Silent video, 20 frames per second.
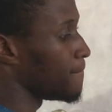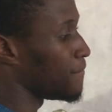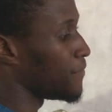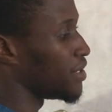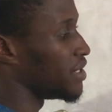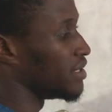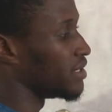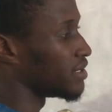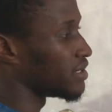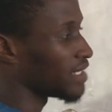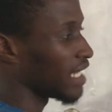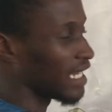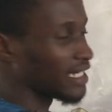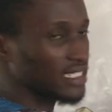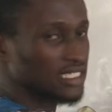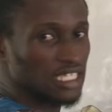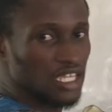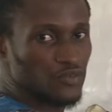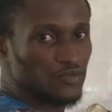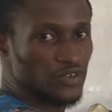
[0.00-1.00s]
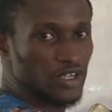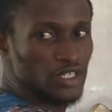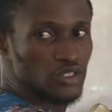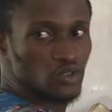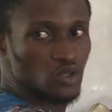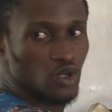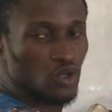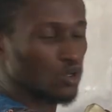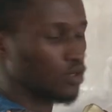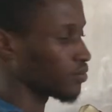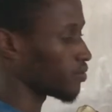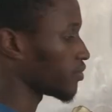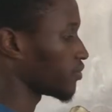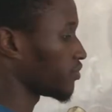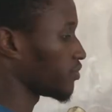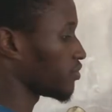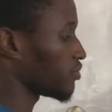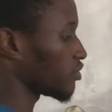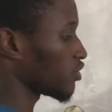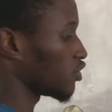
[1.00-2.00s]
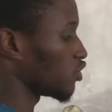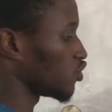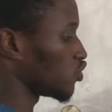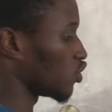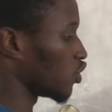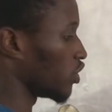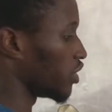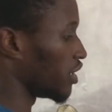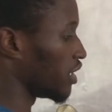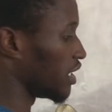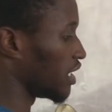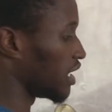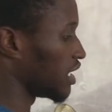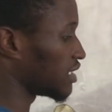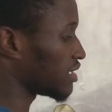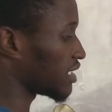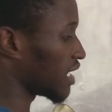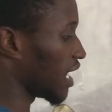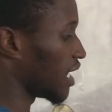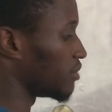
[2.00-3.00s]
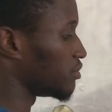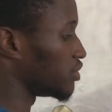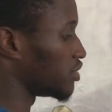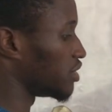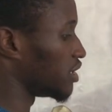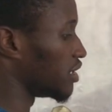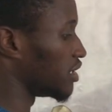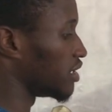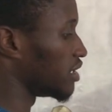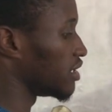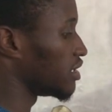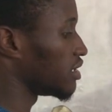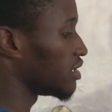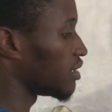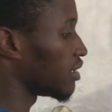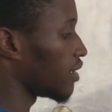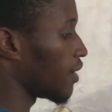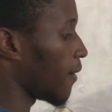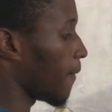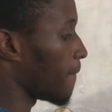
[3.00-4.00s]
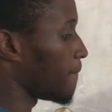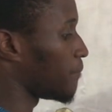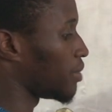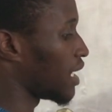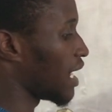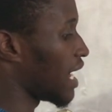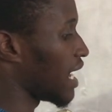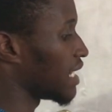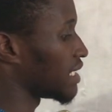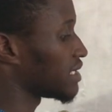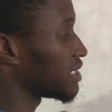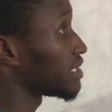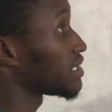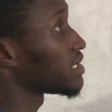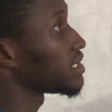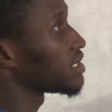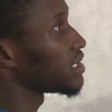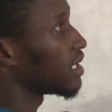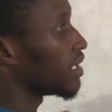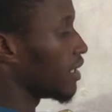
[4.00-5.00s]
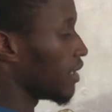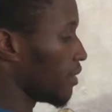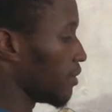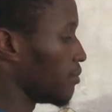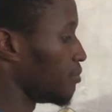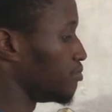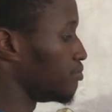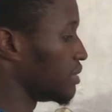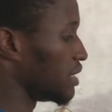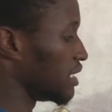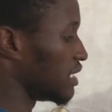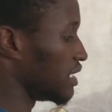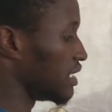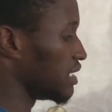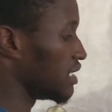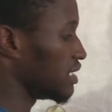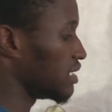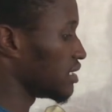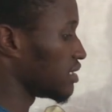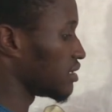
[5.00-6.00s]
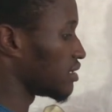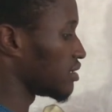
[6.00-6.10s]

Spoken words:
P. That is the first column. So A times J plus B